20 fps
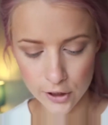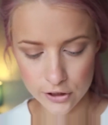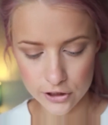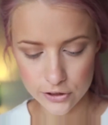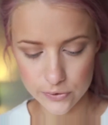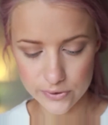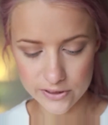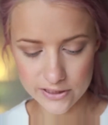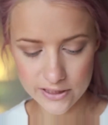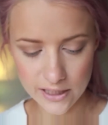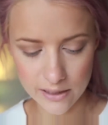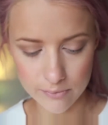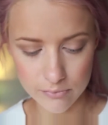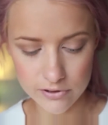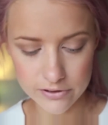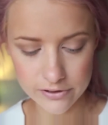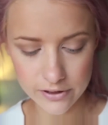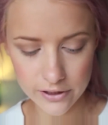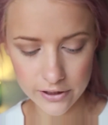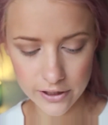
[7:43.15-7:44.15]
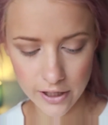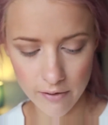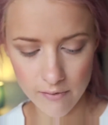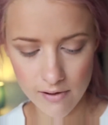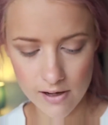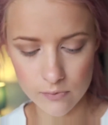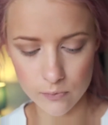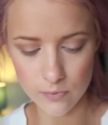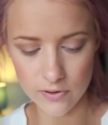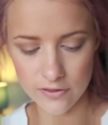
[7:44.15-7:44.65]
So instead I'm just going to go
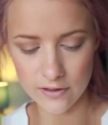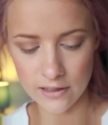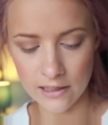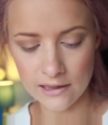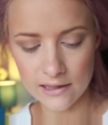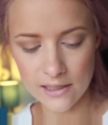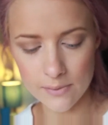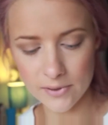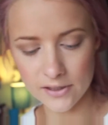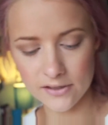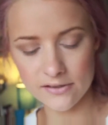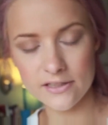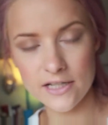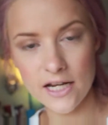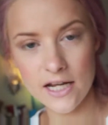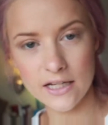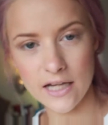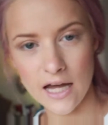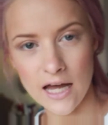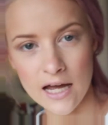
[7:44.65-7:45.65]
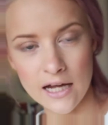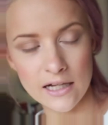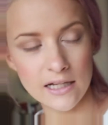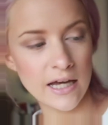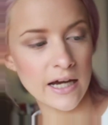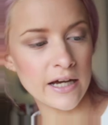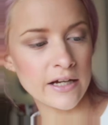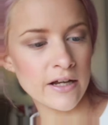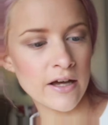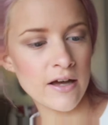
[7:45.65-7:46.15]
in with the Glimmer Stick
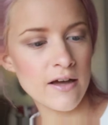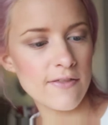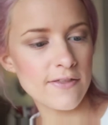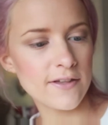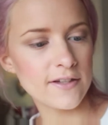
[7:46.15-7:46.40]
eyeliner.